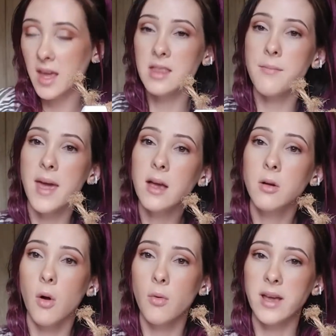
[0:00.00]
the main
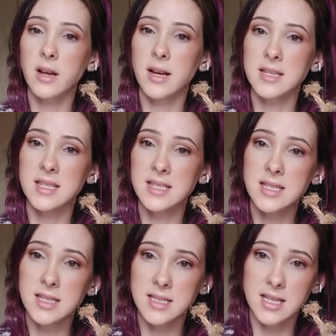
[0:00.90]
goal here is
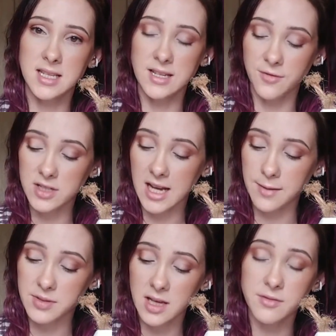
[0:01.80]
listening to the different
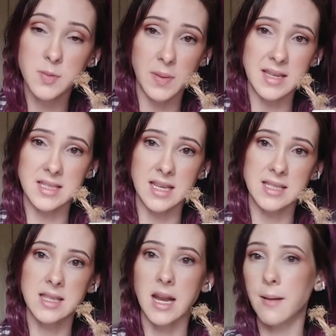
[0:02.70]
types of species
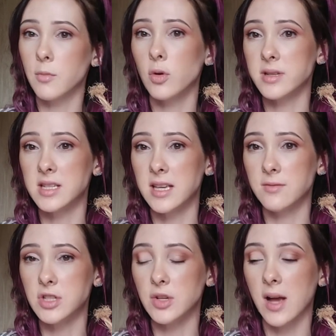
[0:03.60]
that I'm going to give
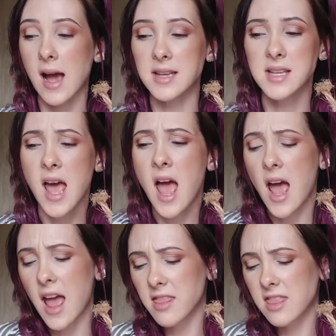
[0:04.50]
to you guys
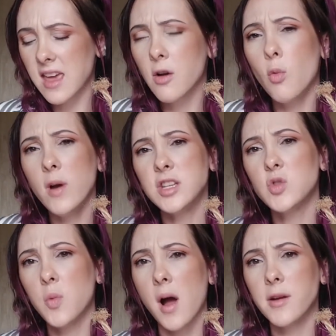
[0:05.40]
and think which
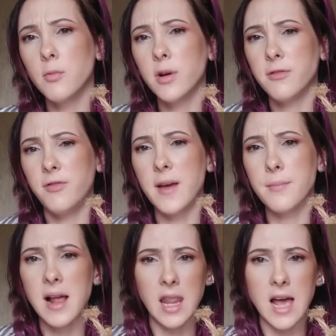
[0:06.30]
one would fit
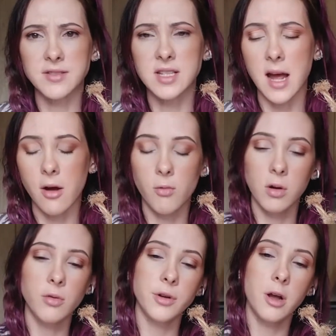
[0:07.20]
my lifestyle. We're
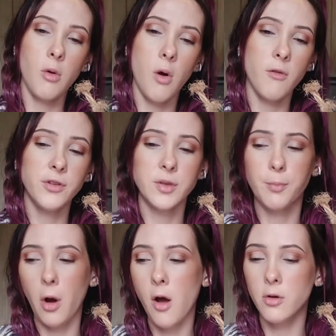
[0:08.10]
going to go over the
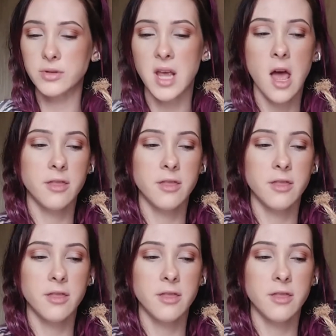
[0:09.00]
pros, the